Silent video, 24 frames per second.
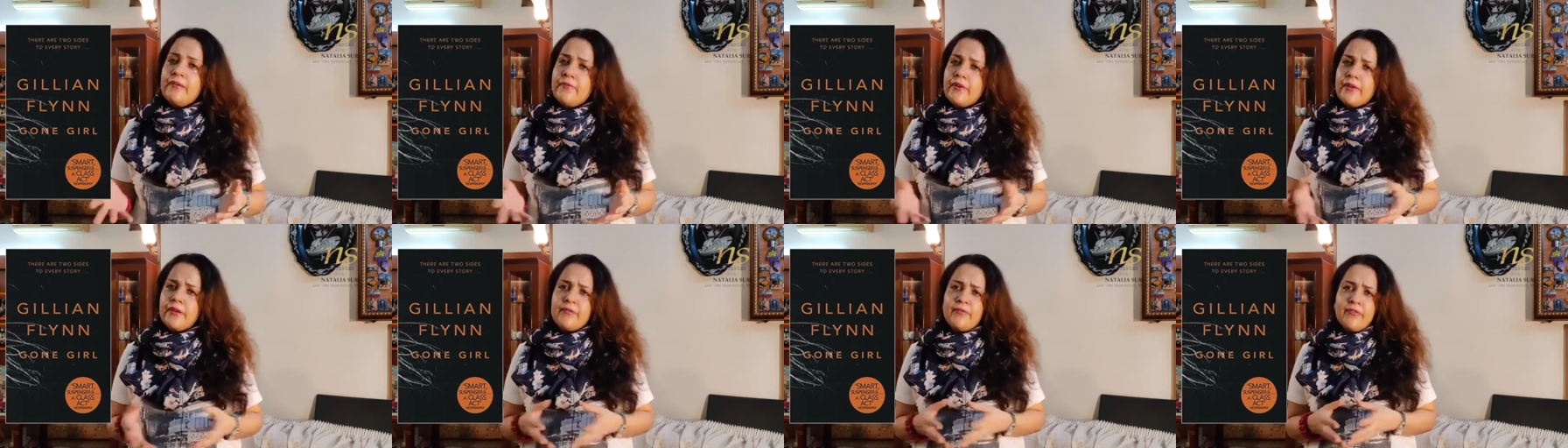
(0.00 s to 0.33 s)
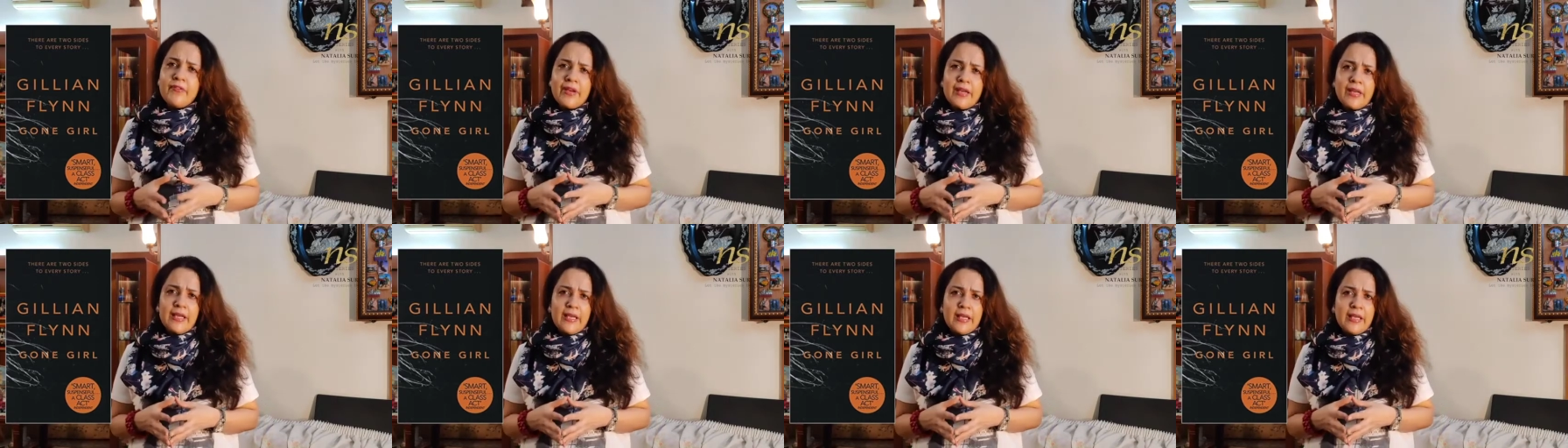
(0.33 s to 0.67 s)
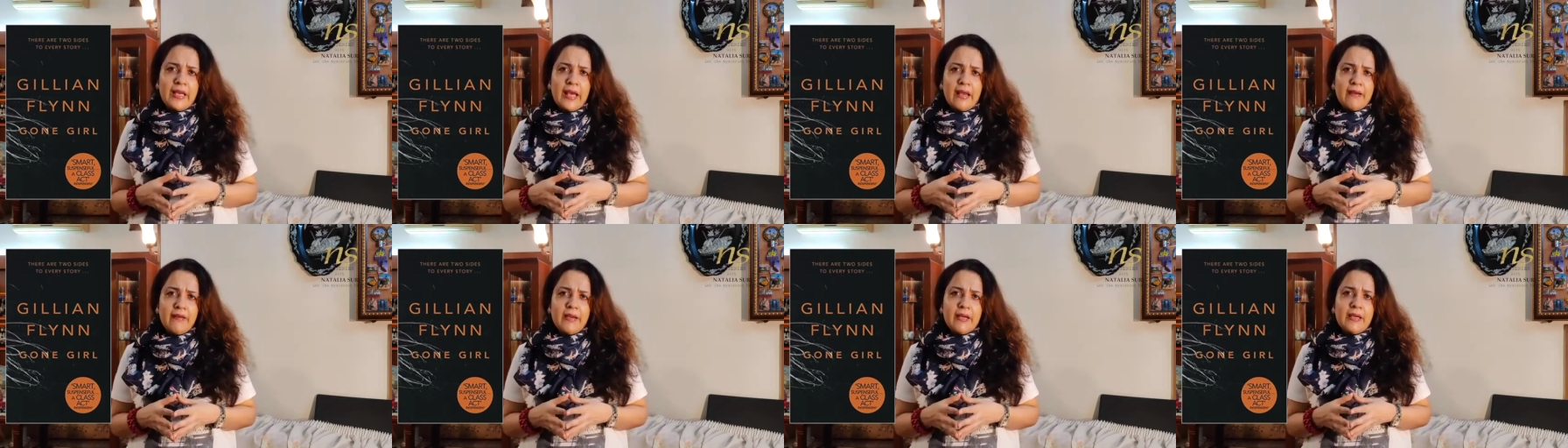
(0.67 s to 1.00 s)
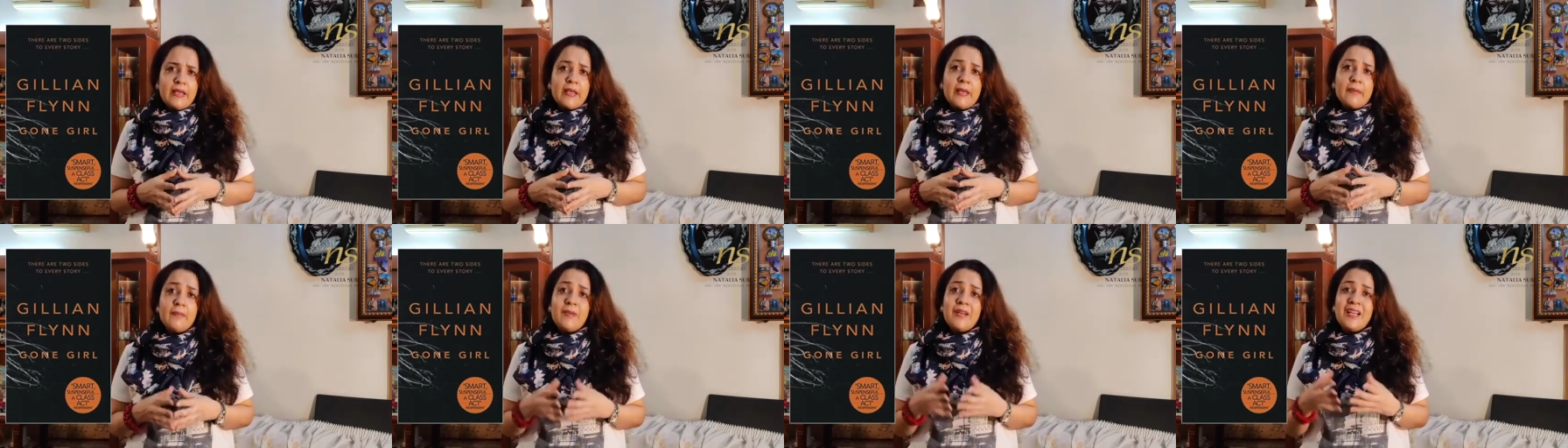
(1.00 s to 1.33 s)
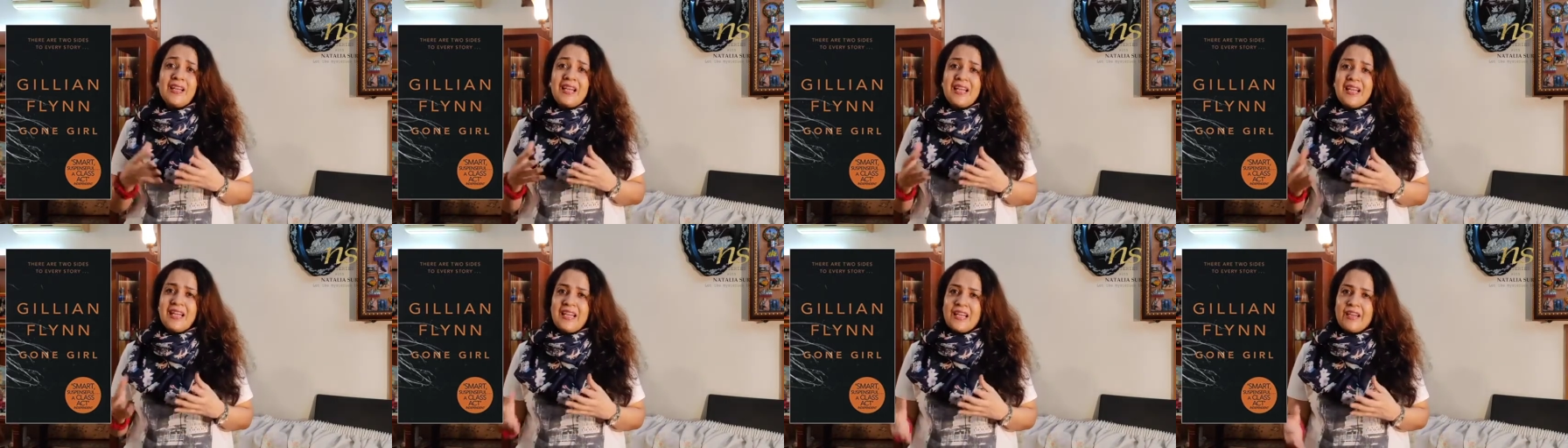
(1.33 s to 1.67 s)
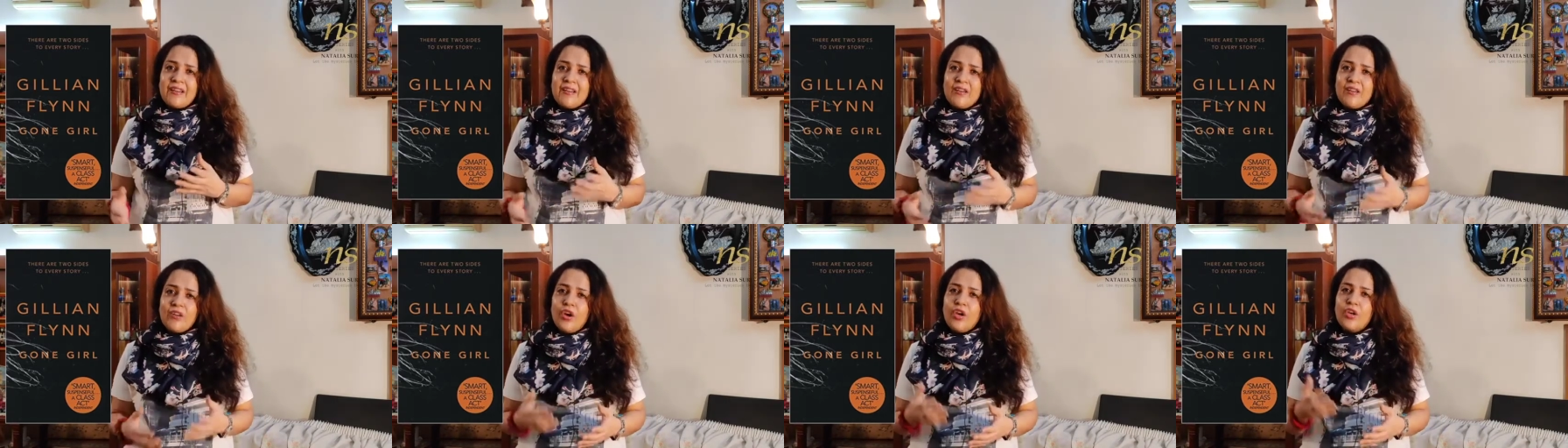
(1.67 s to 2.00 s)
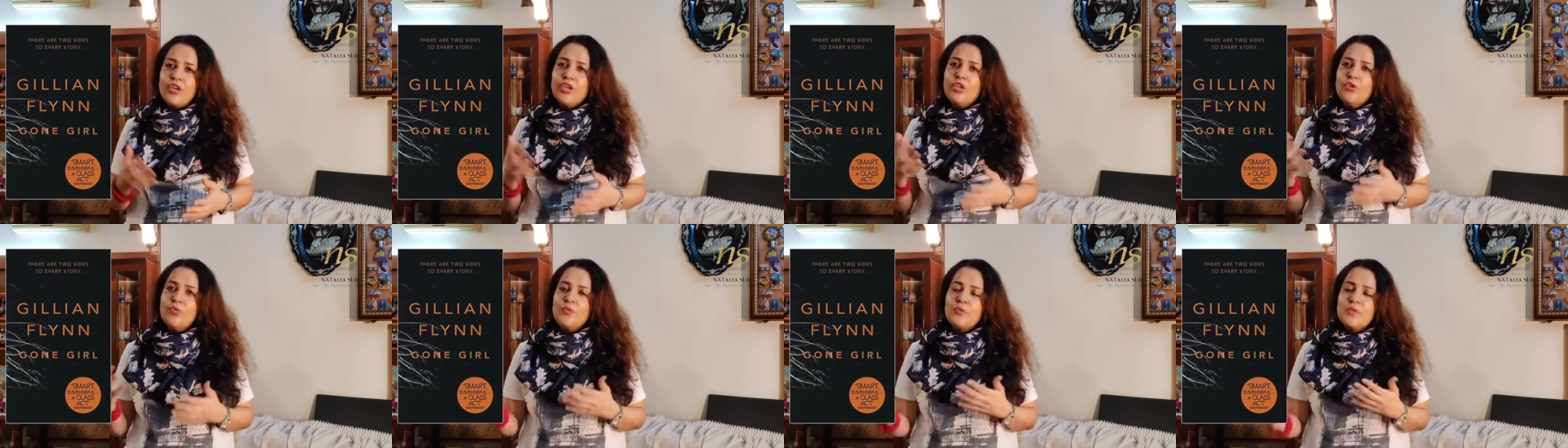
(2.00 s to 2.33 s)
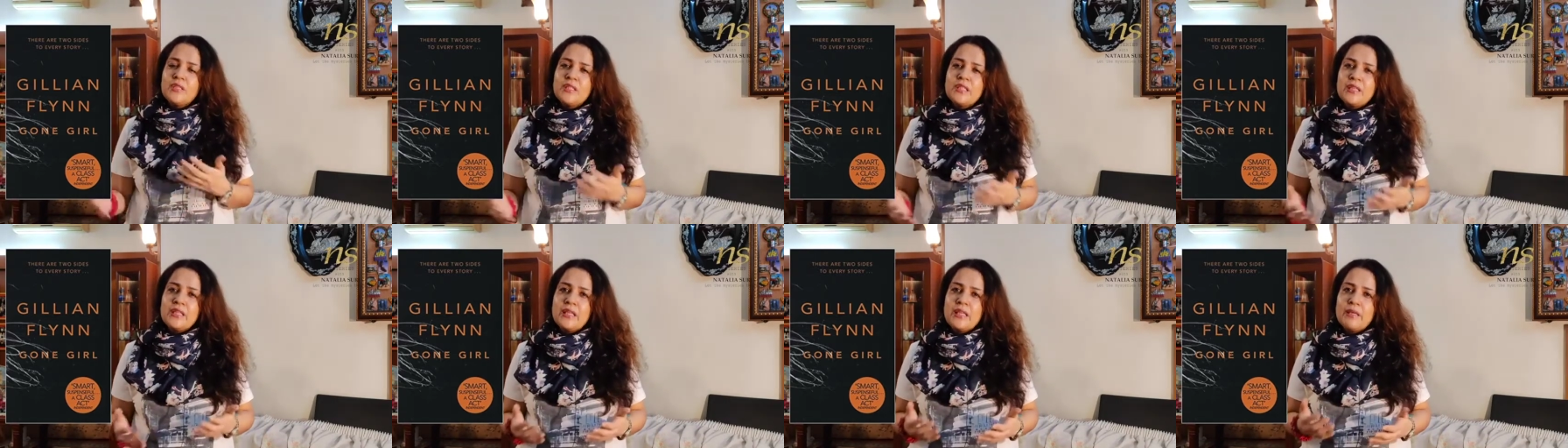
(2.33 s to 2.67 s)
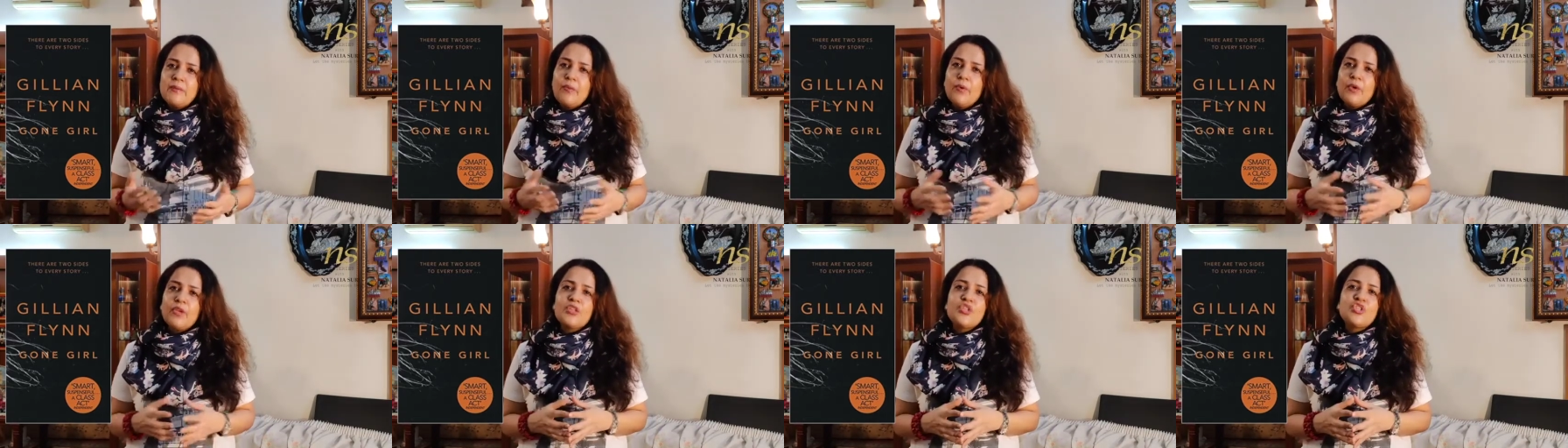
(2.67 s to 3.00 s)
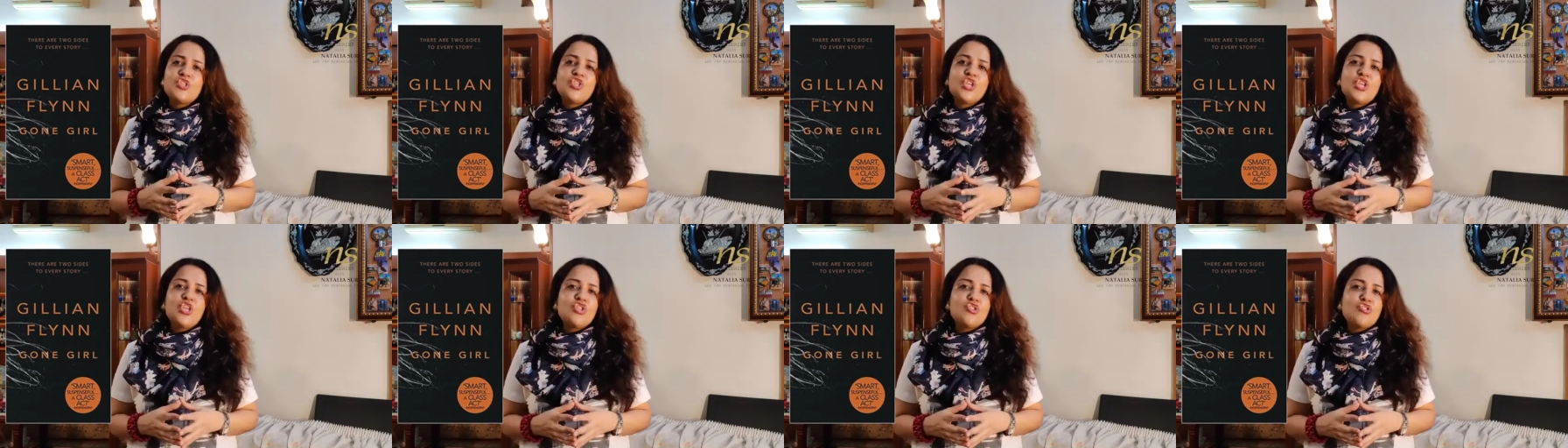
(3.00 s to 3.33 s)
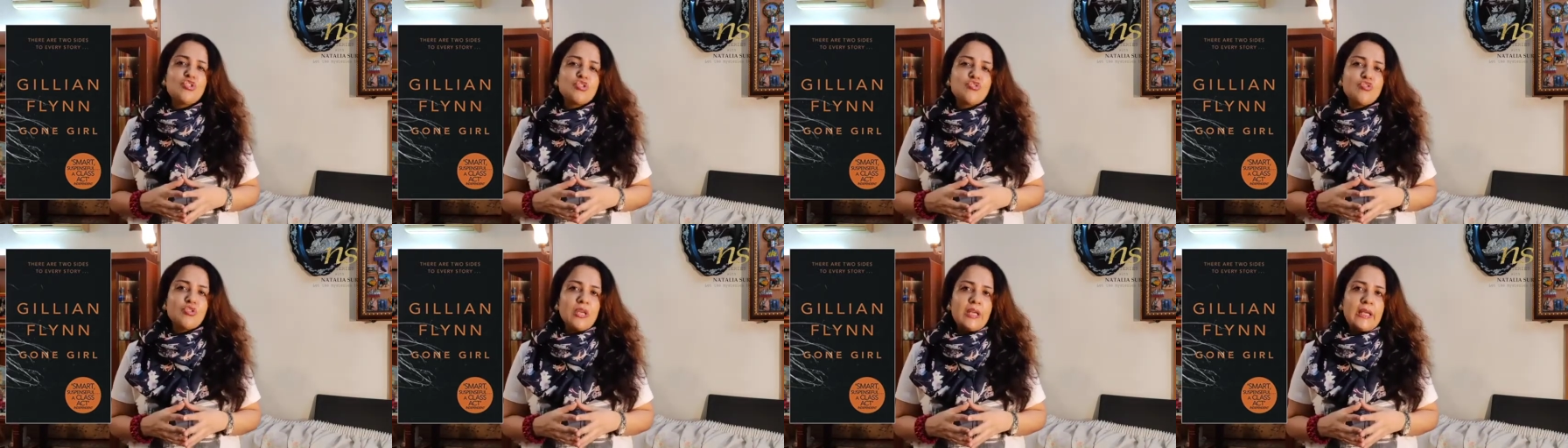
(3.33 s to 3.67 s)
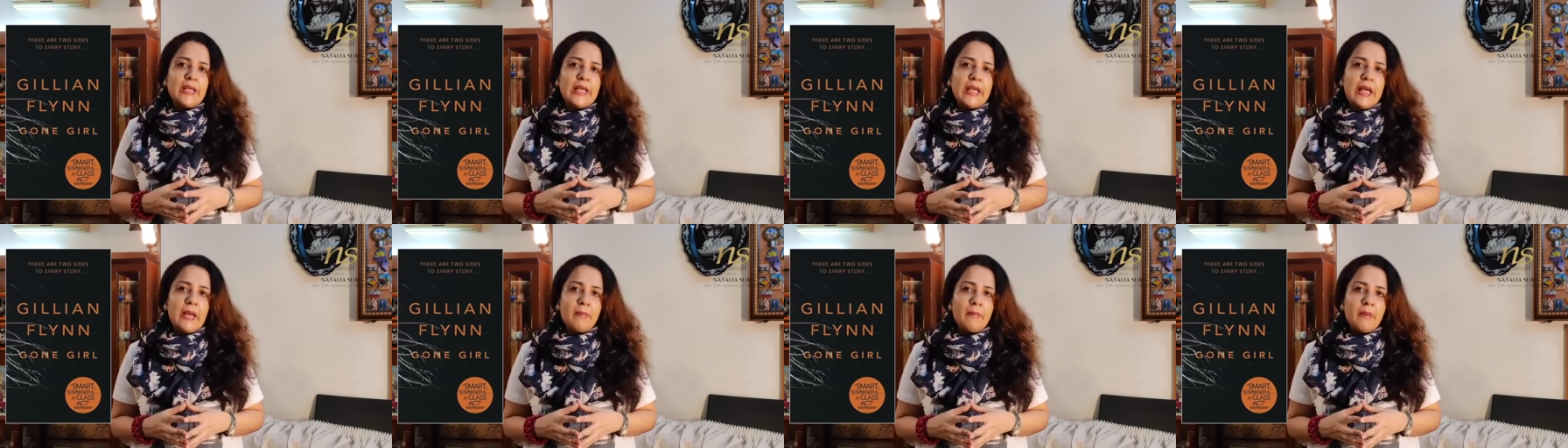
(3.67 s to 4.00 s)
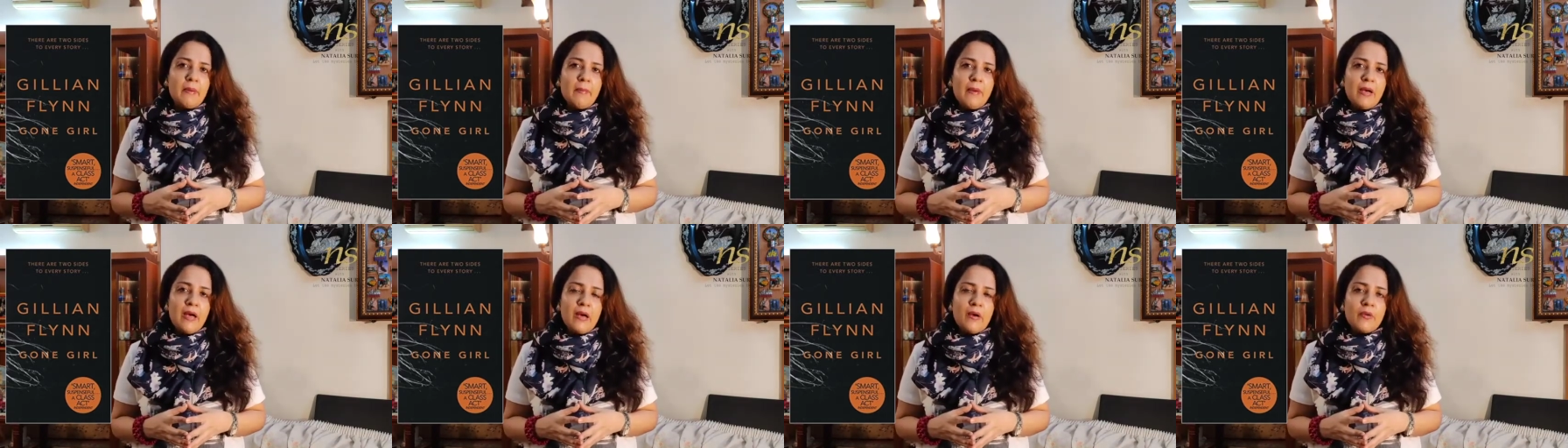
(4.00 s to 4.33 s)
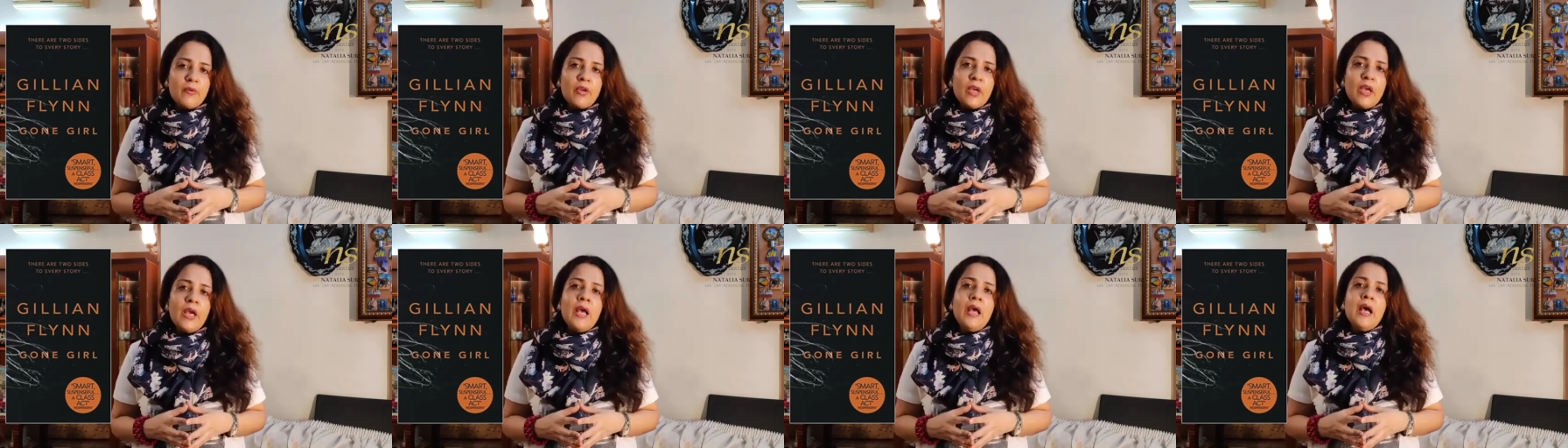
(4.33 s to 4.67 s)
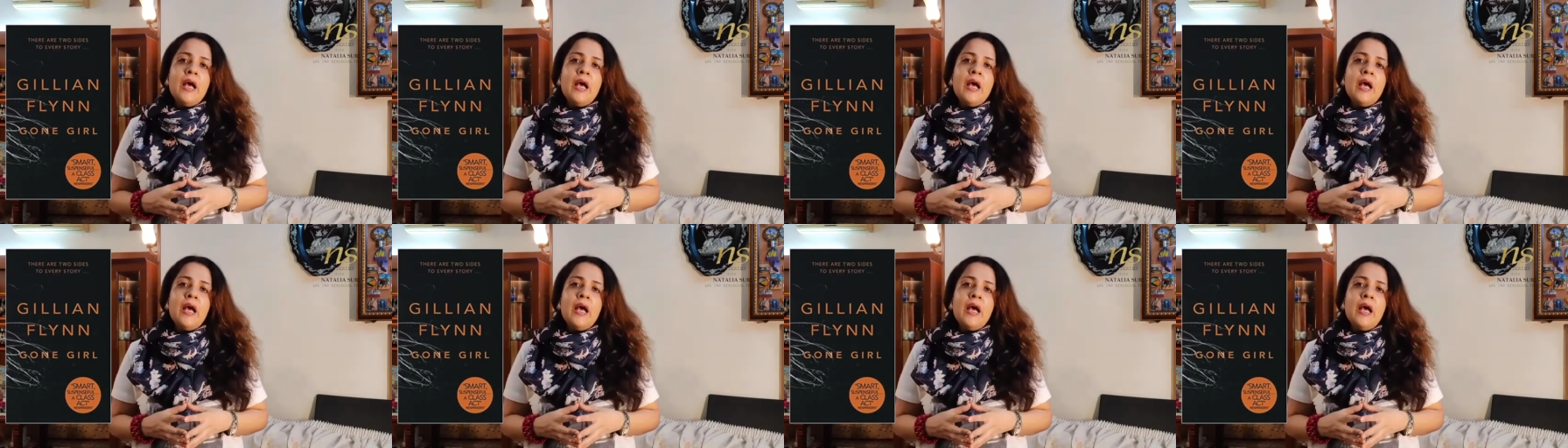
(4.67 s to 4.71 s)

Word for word: very friendly character, but later on, you see what changes really come about.